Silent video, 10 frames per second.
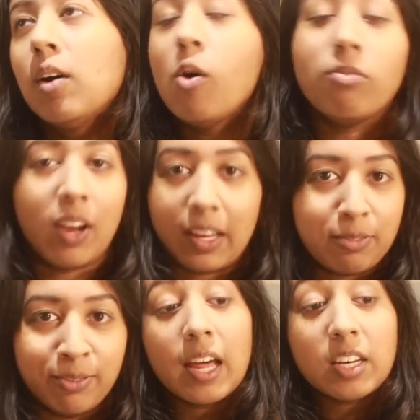of
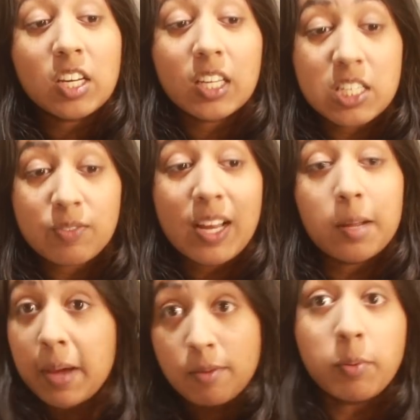life, and you can develop,
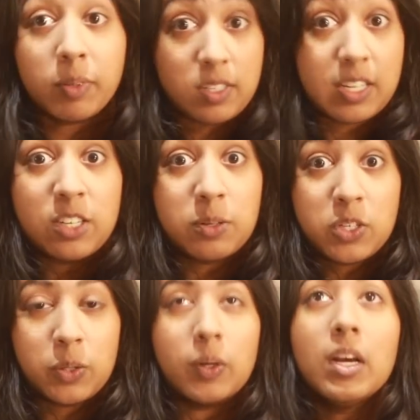everyone does, I do it
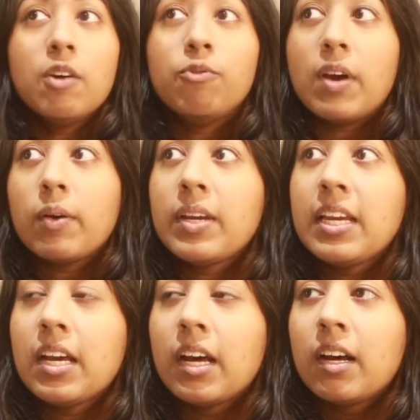too,
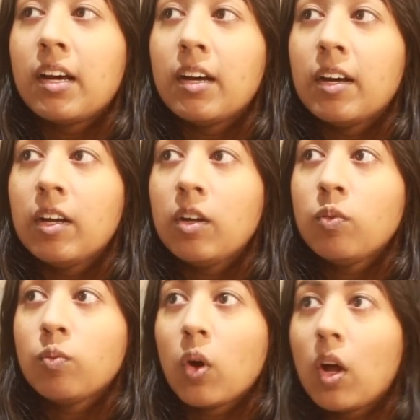very
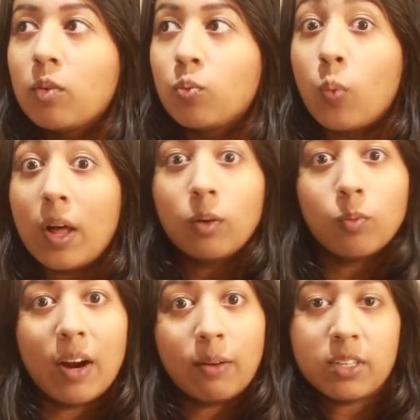
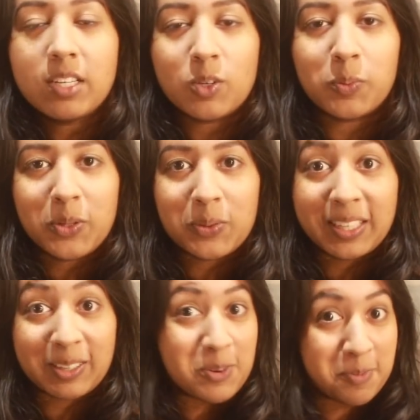well-rounded, or what you
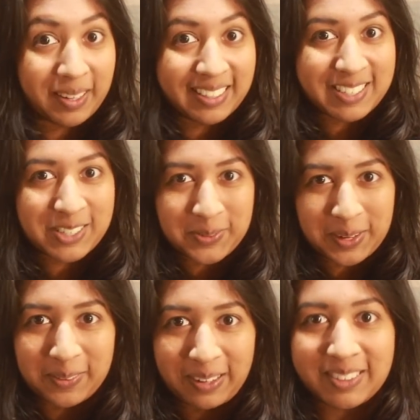think in your mind are
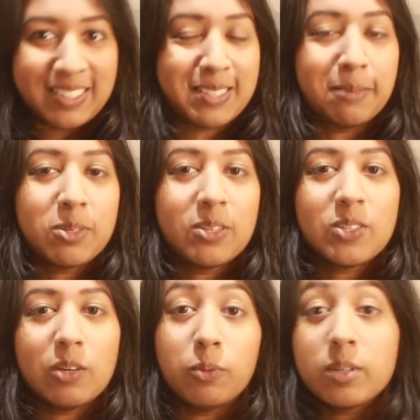well-rounded assumptions
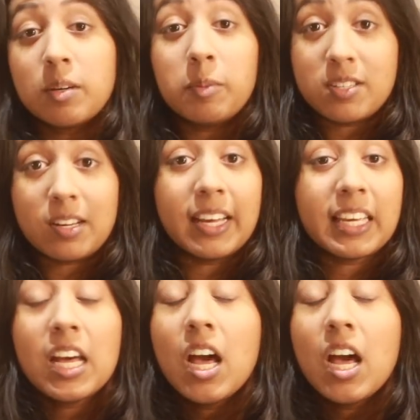of what someone is like.